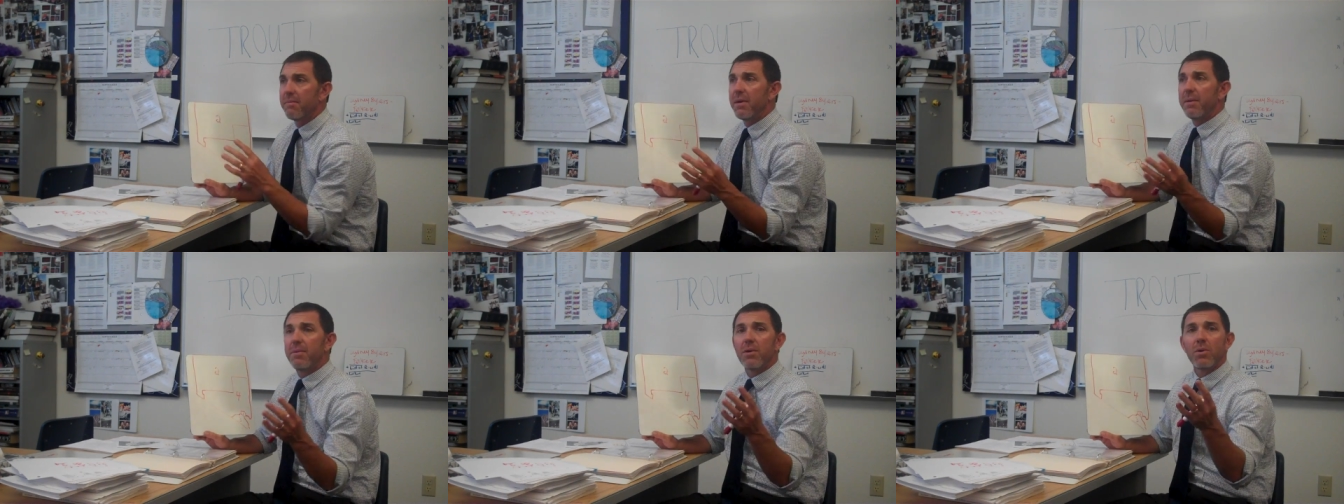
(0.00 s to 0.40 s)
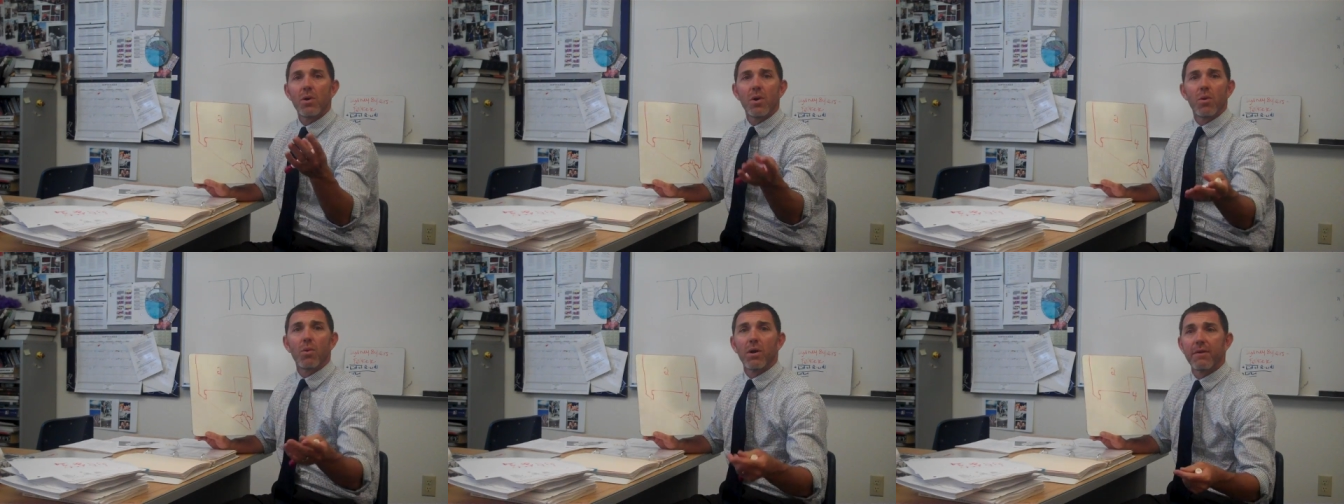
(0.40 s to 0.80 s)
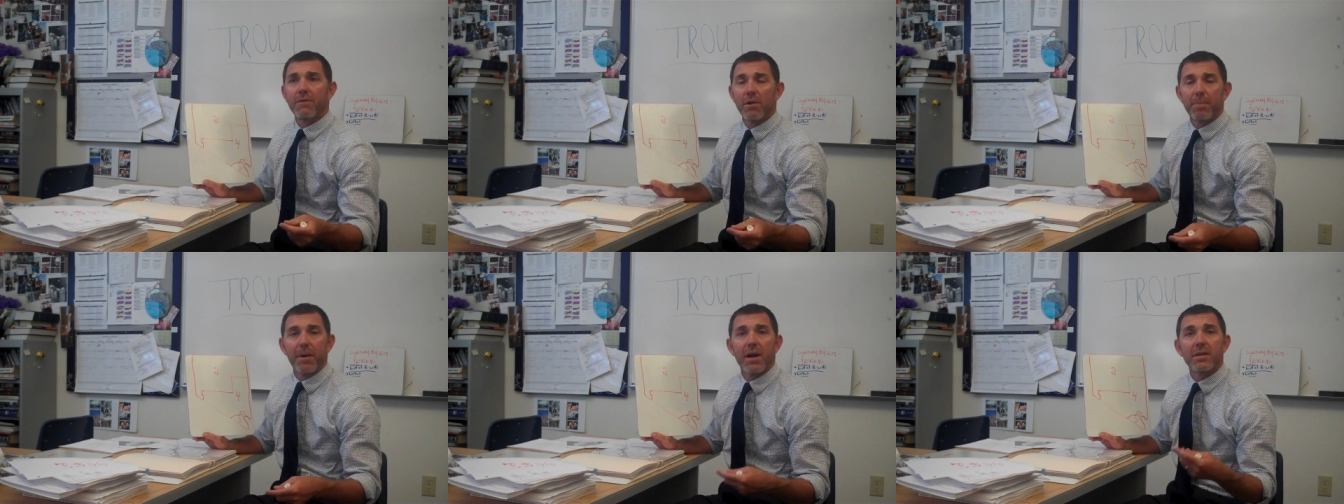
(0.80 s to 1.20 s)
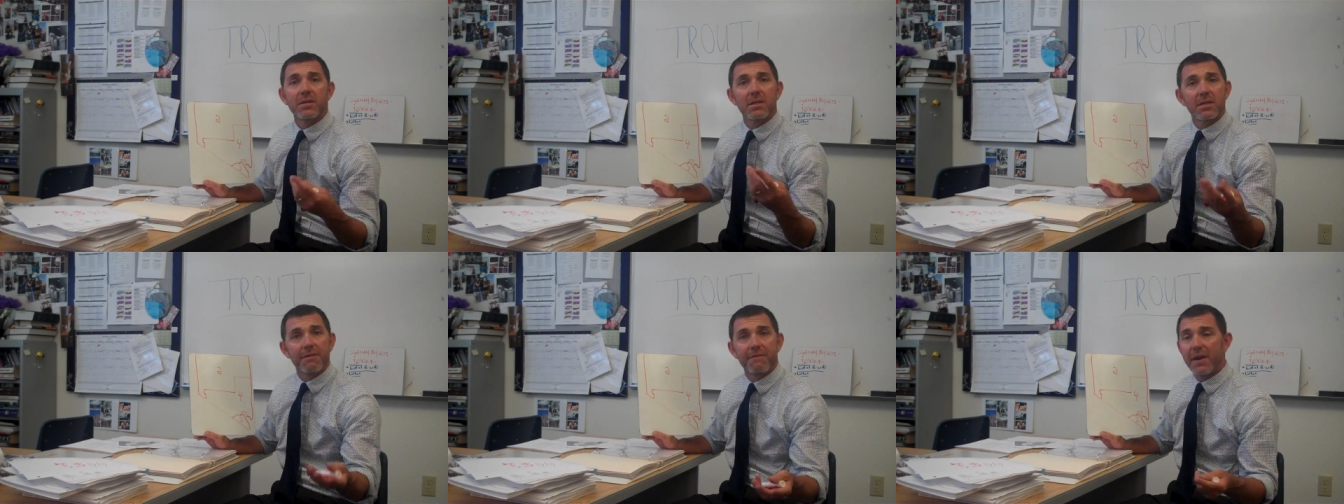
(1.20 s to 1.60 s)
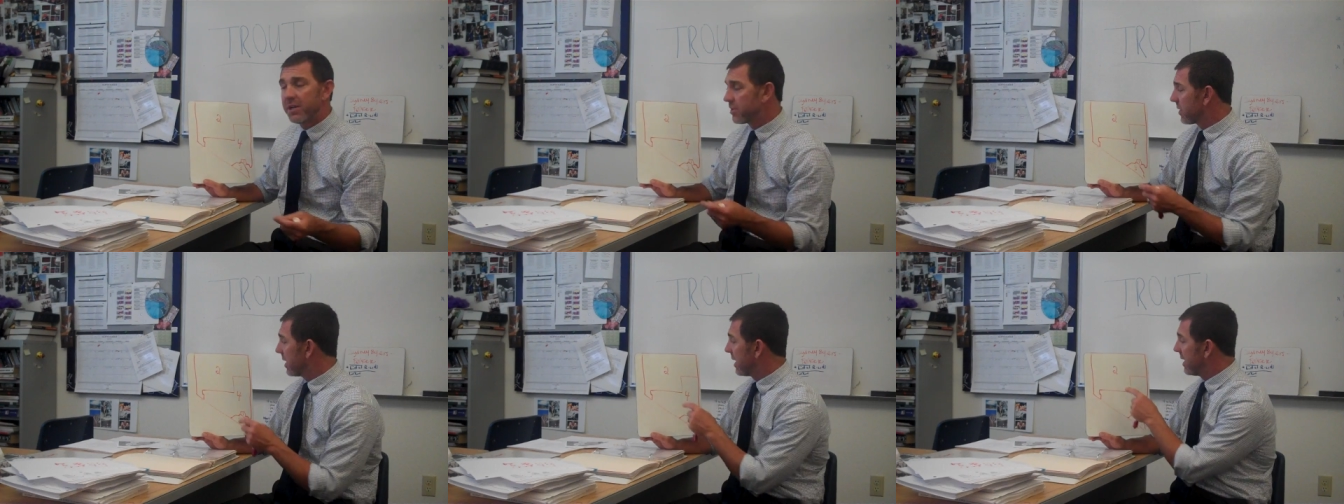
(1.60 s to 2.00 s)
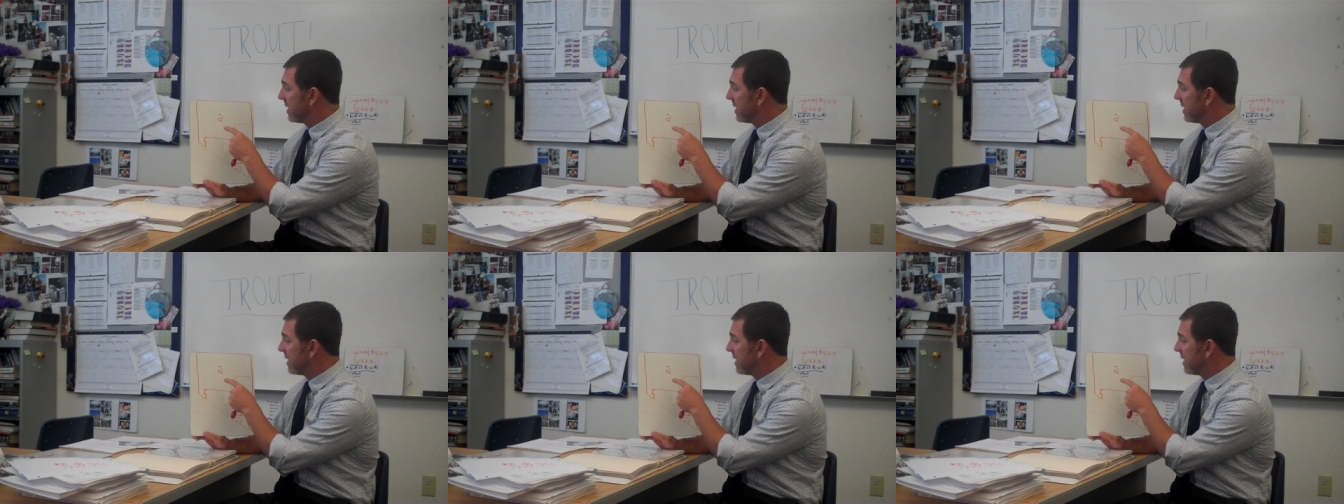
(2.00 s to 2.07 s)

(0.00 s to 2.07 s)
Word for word: Maybe one of your parents is a veteran